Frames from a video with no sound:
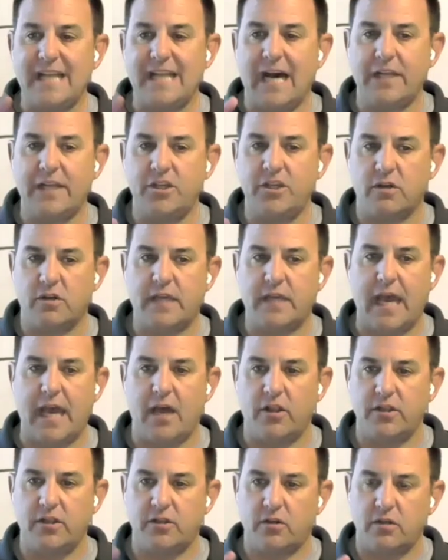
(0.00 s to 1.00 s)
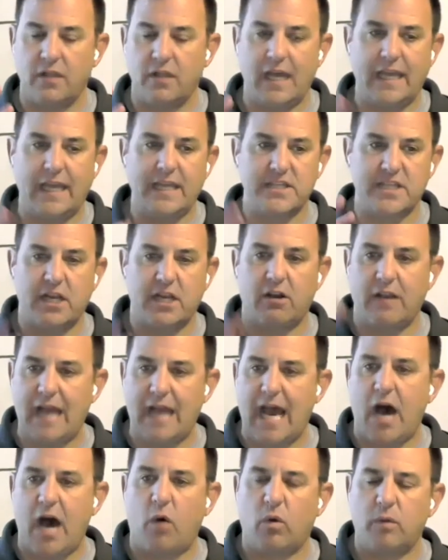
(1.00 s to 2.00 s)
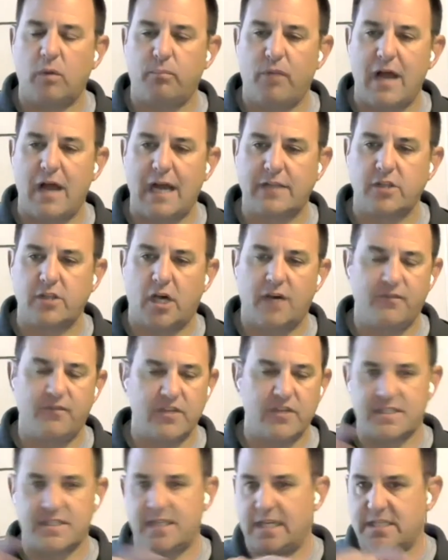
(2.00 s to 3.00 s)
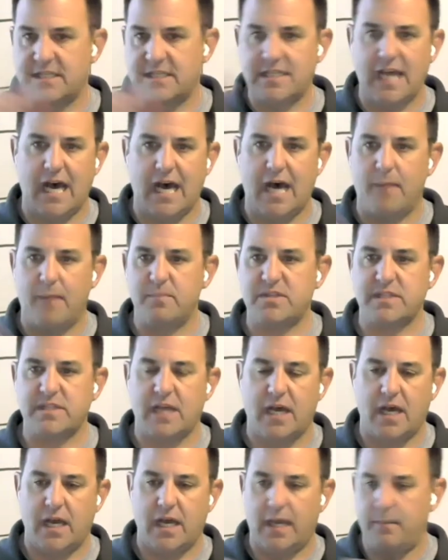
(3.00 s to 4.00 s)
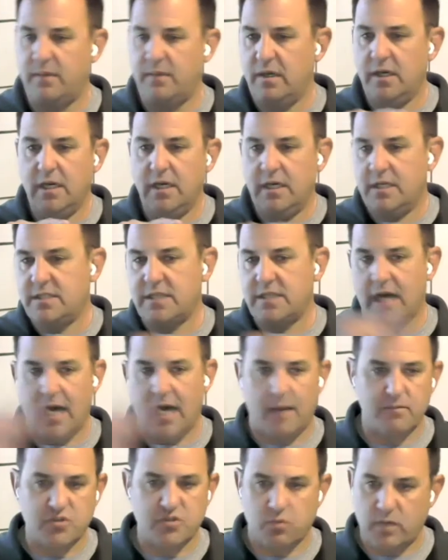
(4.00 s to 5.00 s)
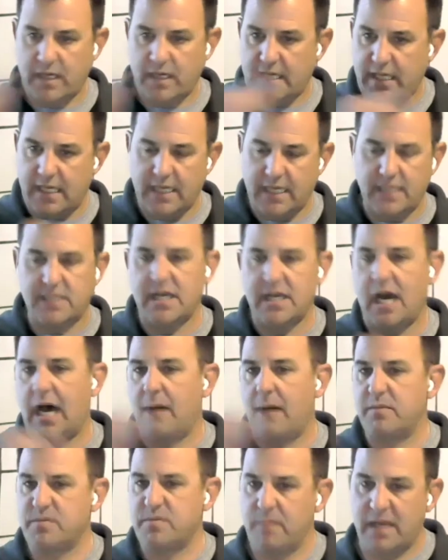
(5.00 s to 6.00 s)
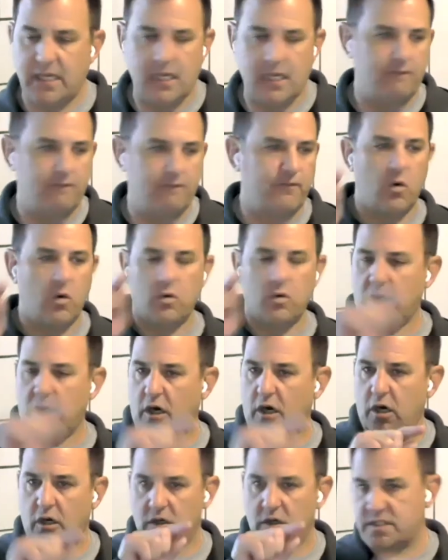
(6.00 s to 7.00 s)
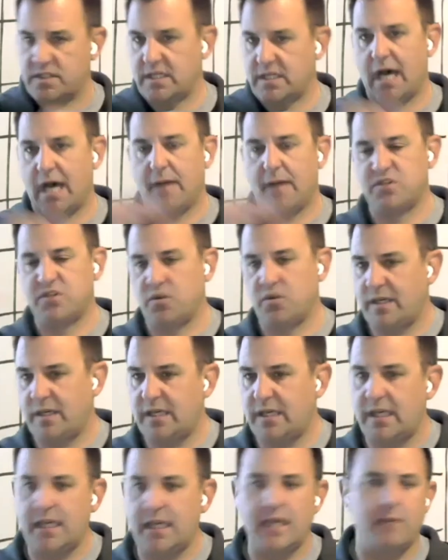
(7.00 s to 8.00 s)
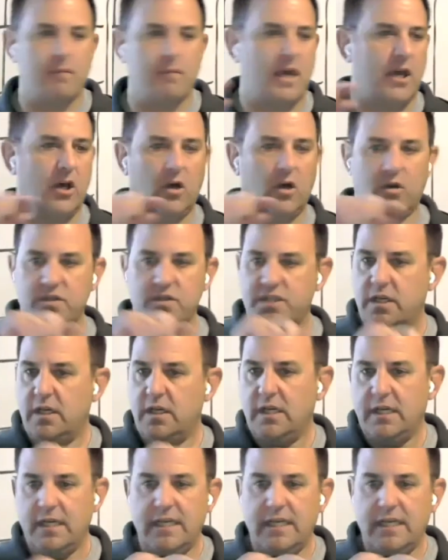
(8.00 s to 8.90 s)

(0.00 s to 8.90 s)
it on your calendar? Like, is there an hour blocked off that says Tom's time, Tom's reading, Tom's making phone calls, Tom's doing emails?